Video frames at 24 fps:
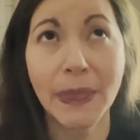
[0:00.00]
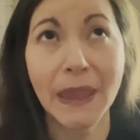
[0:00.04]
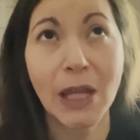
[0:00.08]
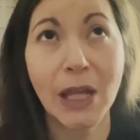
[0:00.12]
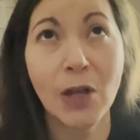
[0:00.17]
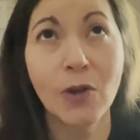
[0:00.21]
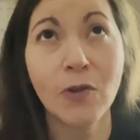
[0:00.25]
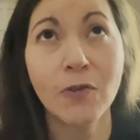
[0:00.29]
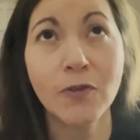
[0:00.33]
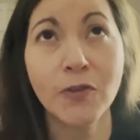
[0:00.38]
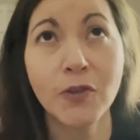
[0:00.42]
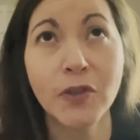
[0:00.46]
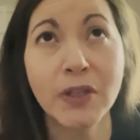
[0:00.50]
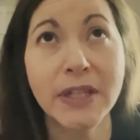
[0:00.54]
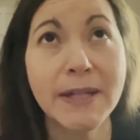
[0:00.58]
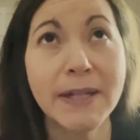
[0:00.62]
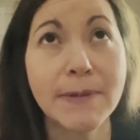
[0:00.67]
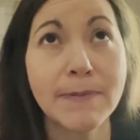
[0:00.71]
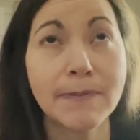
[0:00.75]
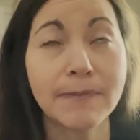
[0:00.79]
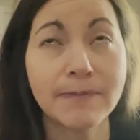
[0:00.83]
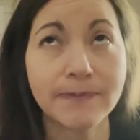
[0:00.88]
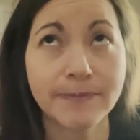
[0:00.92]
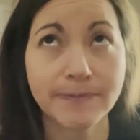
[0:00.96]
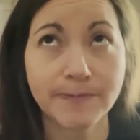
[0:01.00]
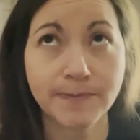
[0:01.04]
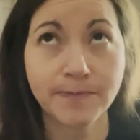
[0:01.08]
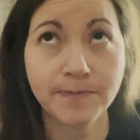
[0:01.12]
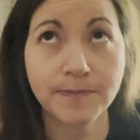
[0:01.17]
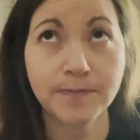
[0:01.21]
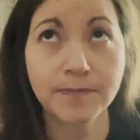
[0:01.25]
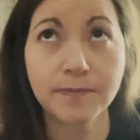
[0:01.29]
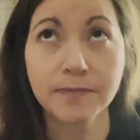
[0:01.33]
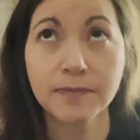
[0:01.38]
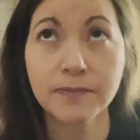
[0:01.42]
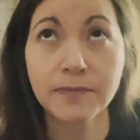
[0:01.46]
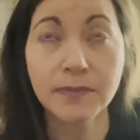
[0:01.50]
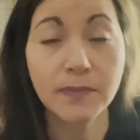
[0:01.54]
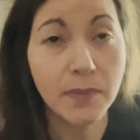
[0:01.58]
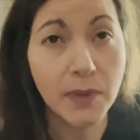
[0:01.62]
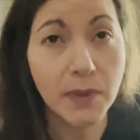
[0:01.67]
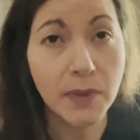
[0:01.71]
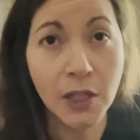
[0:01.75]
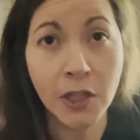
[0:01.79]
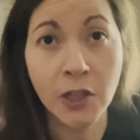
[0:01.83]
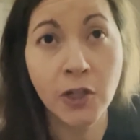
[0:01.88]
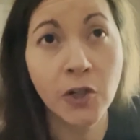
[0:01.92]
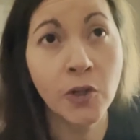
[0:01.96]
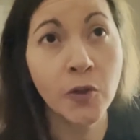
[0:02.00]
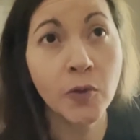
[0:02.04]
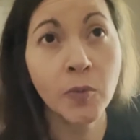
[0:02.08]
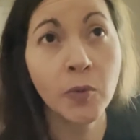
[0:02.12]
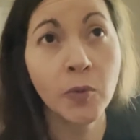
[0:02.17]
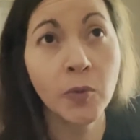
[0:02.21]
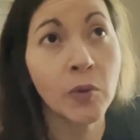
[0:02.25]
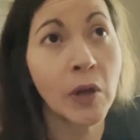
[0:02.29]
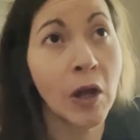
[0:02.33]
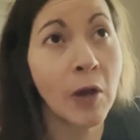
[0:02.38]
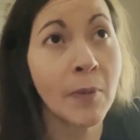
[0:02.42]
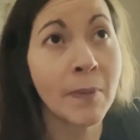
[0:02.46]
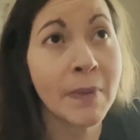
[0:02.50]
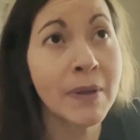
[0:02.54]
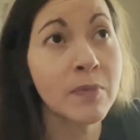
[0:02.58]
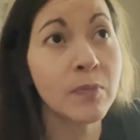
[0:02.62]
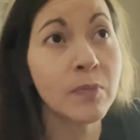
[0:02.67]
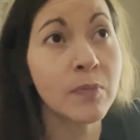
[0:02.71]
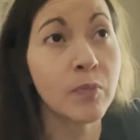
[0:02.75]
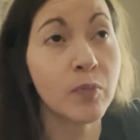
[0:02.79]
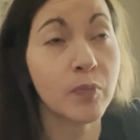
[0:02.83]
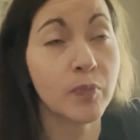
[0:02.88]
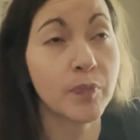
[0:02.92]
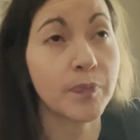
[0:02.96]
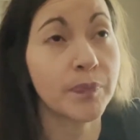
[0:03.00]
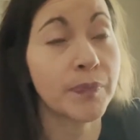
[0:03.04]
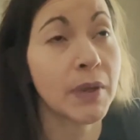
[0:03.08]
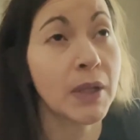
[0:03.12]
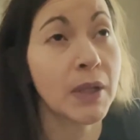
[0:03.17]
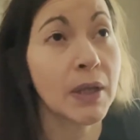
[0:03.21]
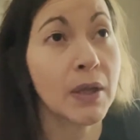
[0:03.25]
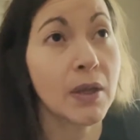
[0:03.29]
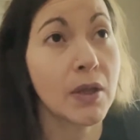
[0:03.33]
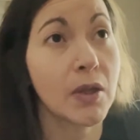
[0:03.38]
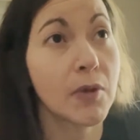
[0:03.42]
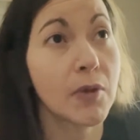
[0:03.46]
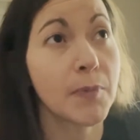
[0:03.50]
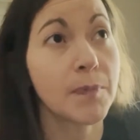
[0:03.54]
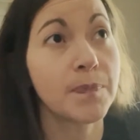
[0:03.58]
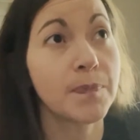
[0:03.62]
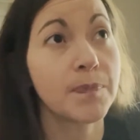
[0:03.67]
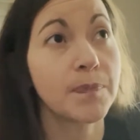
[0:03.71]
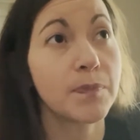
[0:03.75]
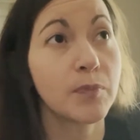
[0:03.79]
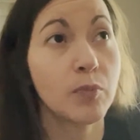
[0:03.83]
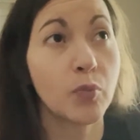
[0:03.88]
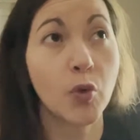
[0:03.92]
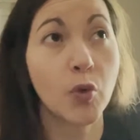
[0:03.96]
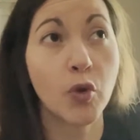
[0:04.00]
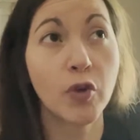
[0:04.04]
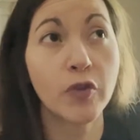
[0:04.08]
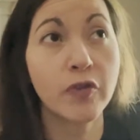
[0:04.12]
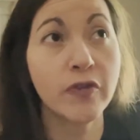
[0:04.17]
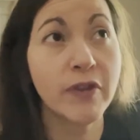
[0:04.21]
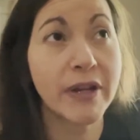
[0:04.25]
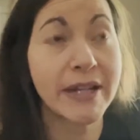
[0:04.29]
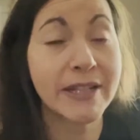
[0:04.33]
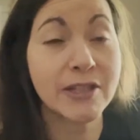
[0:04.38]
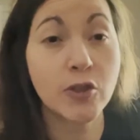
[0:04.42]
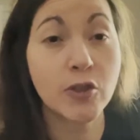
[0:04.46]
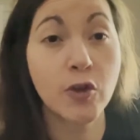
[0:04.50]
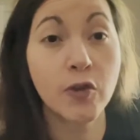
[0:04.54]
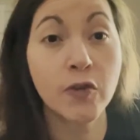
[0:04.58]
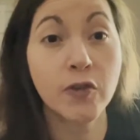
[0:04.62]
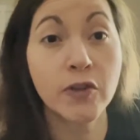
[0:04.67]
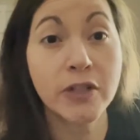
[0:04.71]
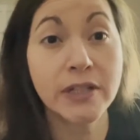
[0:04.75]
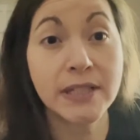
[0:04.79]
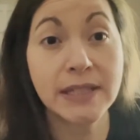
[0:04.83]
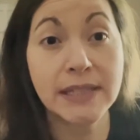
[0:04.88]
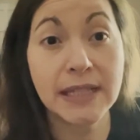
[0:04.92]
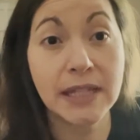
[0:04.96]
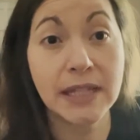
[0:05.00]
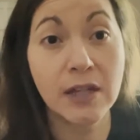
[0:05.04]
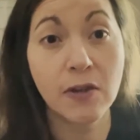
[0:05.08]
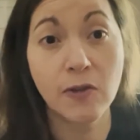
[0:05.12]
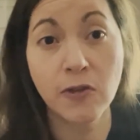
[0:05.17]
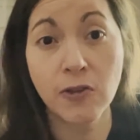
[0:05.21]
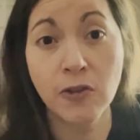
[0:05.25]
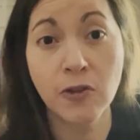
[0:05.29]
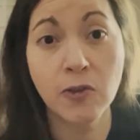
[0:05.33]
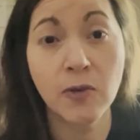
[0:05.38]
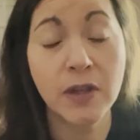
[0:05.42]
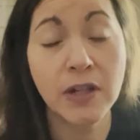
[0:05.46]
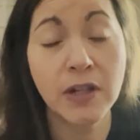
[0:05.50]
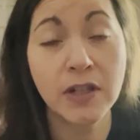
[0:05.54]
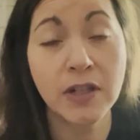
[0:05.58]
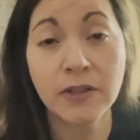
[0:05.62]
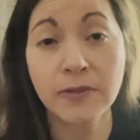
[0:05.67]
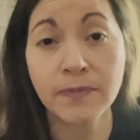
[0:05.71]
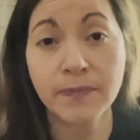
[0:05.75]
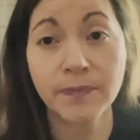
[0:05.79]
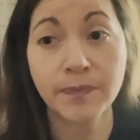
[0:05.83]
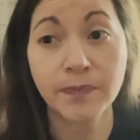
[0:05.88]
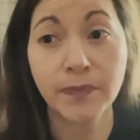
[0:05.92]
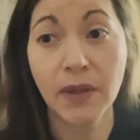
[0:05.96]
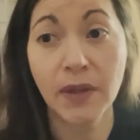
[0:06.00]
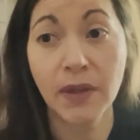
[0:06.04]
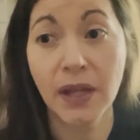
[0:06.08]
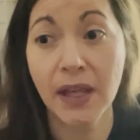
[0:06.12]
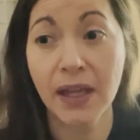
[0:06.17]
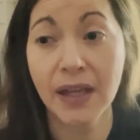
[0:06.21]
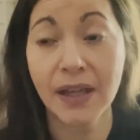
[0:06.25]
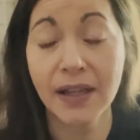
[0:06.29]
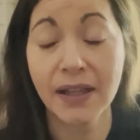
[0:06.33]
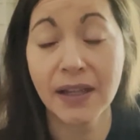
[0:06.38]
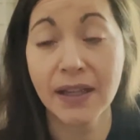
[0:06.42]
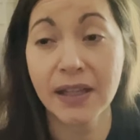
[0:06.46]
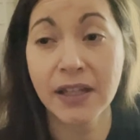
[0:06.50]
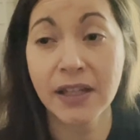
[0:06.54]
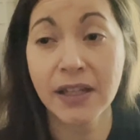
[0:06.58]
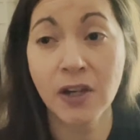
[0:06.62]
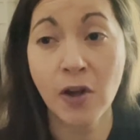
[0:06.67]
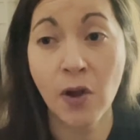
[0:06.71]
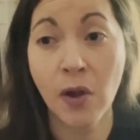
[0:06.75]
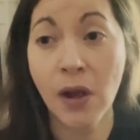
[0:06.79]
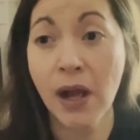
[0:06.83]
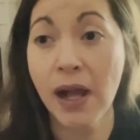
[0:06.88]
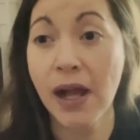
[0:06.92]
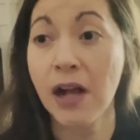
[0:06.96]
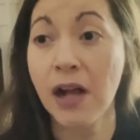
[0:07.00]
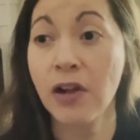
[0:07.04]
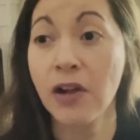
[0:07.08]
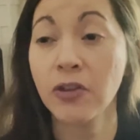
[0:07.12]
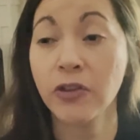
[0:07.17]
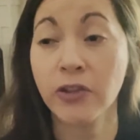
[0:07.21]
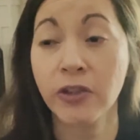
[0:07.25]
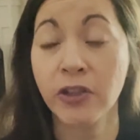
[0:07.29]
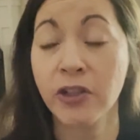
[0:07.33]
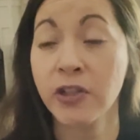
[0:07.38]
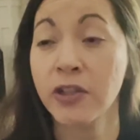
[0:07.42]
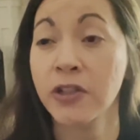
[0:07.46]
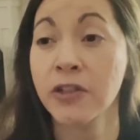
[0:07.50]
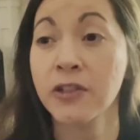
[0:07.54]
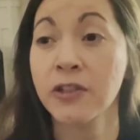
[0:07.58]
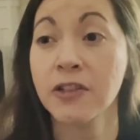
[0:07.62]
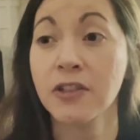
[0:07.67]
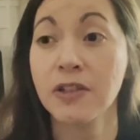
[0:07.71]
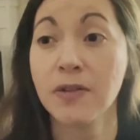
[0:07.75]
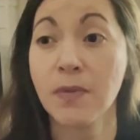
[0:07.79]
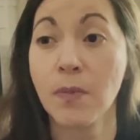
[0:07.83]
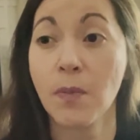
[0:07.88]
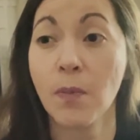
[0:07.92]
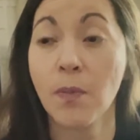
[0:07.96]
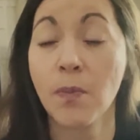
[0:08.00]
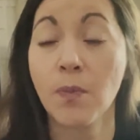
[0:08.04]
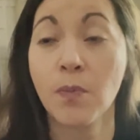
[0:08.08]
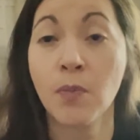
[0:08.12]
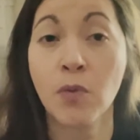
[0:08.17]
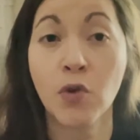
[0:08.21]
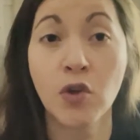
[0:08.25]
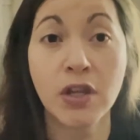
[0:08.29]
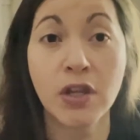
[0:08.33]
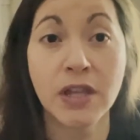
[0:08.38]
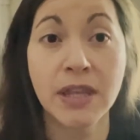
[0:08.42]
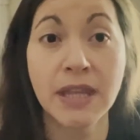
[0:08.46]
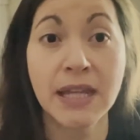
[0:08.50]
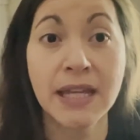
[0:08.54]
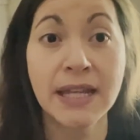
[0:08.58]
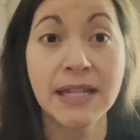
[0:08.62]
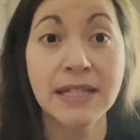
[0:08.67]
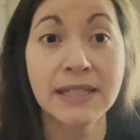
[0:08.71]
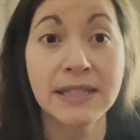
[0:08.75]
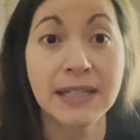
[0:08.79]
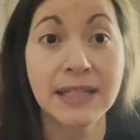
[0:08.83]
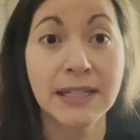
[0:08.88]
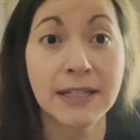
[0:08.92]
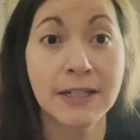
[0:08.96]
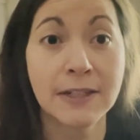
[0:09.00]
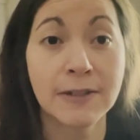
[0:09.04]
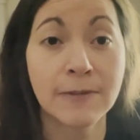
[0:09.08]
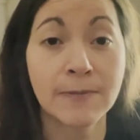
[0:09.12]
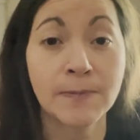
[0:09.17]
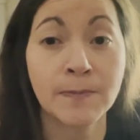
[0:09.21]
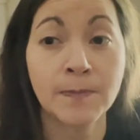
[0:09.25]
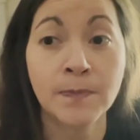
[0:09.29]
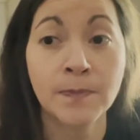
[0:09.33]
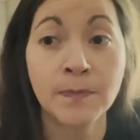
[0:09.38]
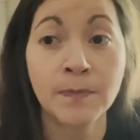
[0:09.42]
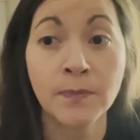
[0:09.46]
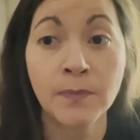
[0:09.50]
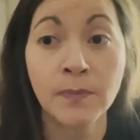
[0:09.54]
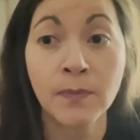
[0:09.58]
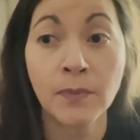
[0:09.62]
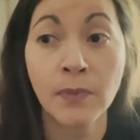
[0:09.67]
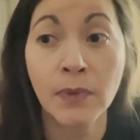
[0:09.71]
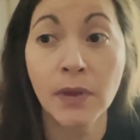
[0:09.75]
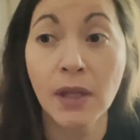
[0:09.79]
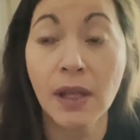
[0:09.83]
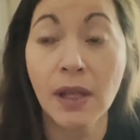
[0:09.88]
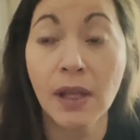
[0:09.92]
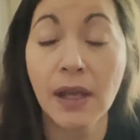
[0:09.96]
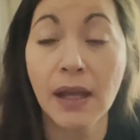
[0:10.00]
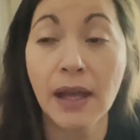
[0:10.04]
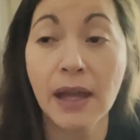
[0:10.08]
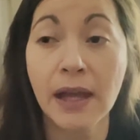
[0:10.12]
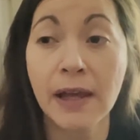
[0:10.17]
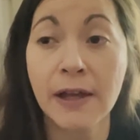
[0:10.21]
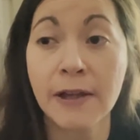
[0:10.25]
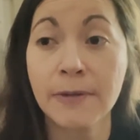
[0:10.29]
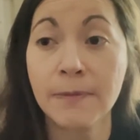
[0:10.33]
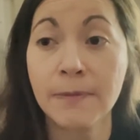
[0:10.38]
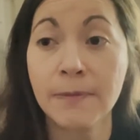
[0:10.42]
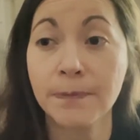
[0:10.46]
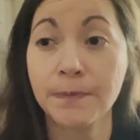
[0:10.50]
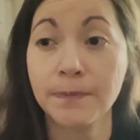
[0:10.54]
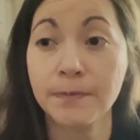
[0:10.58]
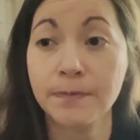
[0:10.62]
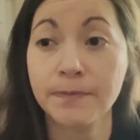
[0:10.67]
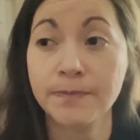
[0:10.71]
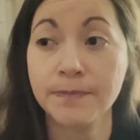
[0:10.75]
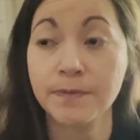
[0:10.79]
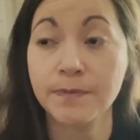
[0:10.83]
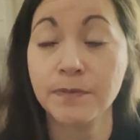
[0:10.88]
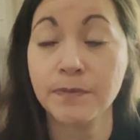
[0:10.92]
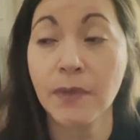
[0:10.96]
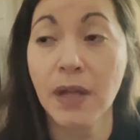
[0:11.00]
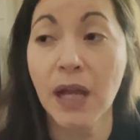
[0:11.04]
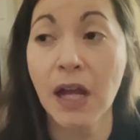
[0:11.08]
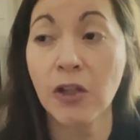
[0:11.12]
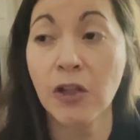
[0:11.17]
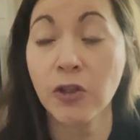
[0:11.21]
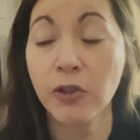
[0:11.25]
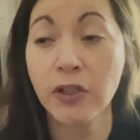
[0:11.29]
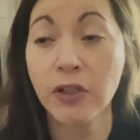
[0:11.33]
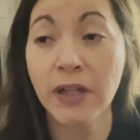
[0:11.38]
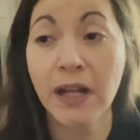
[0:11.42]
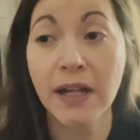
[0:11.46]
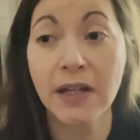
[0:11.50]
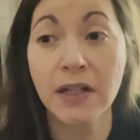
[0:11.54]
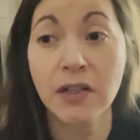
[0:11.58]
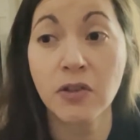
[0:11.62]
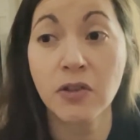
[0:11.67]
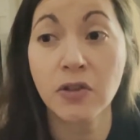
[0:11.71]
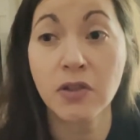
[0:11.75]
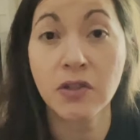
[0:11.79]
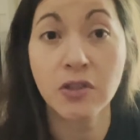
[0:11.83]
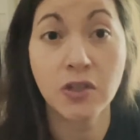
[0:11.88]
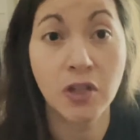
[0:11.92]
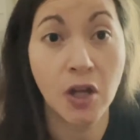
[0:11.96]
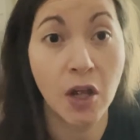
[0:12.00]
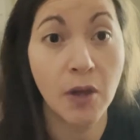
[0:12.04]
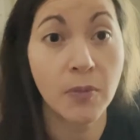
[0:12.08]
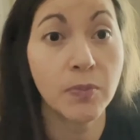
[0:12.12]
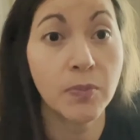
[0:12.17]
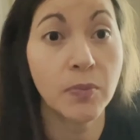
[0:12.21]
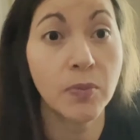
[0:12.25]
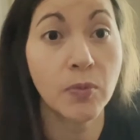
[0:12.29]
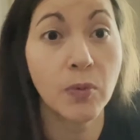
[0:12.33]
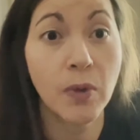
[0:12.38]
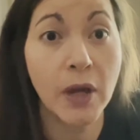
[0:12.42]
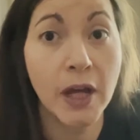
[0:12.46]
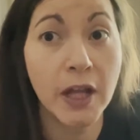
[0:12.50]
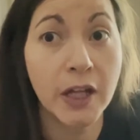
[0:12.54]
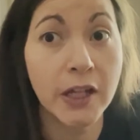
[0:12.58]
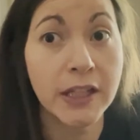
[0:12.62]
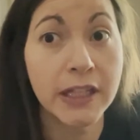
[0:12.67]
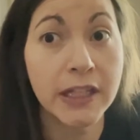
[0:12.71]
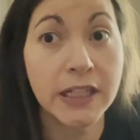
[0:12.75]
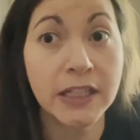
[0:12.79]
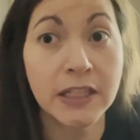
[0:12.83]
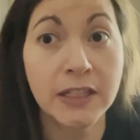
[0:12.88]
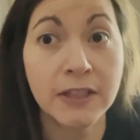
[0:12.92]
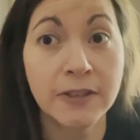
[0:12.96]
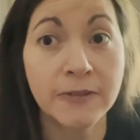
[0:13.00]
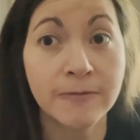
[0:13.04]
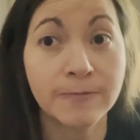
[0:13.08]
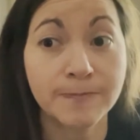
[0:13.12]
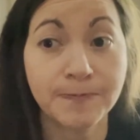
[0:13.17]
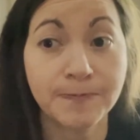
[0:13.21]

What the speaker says: hopefully, you know, I'll make more friends over in COU, and, you know, I'll learn more things, and I'll learn how to do the job well, and